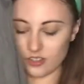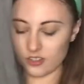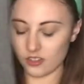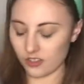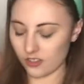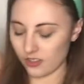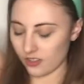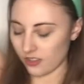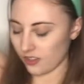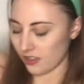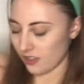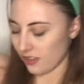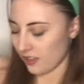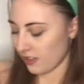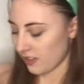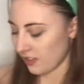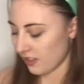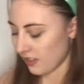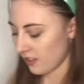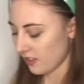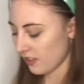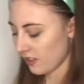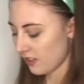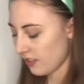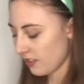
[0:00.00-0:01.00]

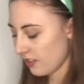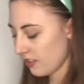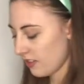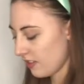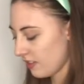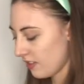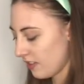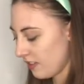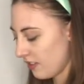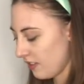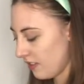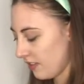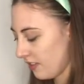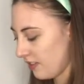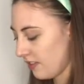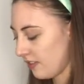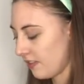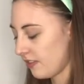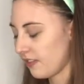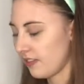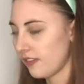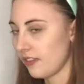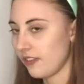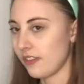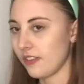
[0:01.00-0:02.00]

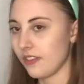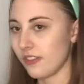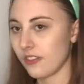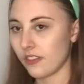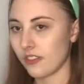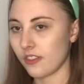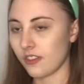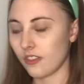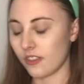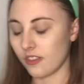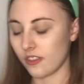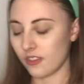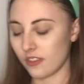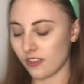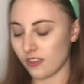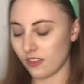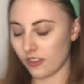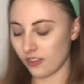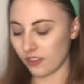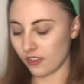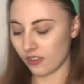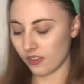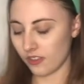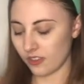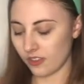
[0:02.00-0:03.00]

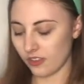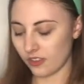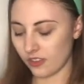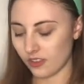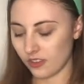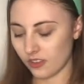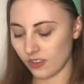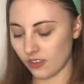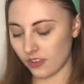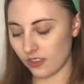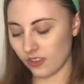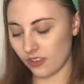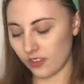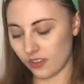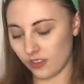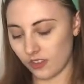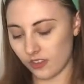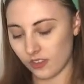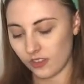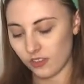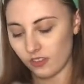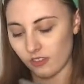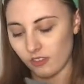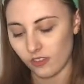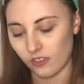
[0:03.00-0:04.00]

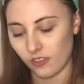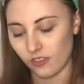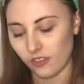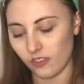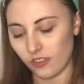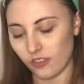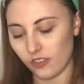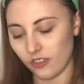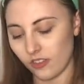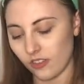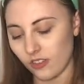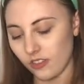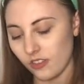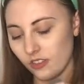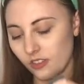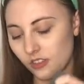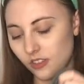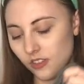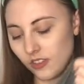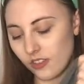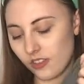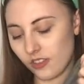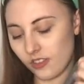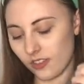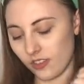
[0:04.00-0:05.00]

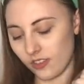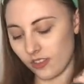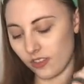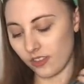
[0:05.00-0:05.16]
(silence)